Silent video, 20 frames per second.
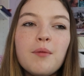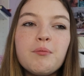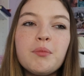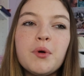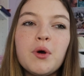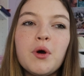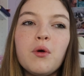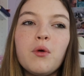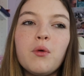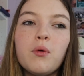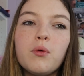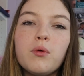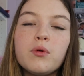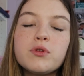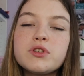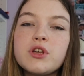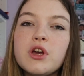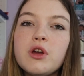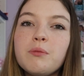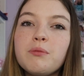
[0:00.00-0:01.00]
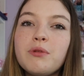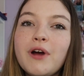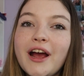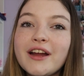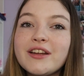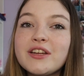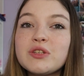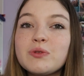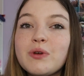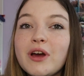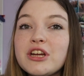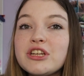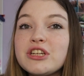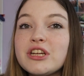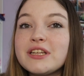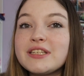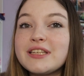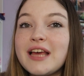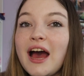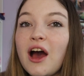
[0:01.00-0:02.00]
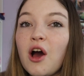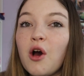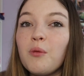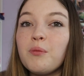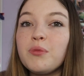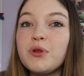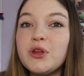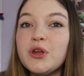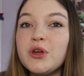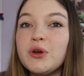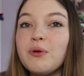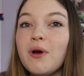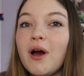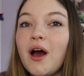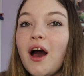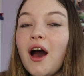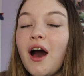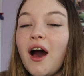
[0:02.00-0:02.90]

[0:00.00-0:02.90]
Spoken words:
but also practice questions help you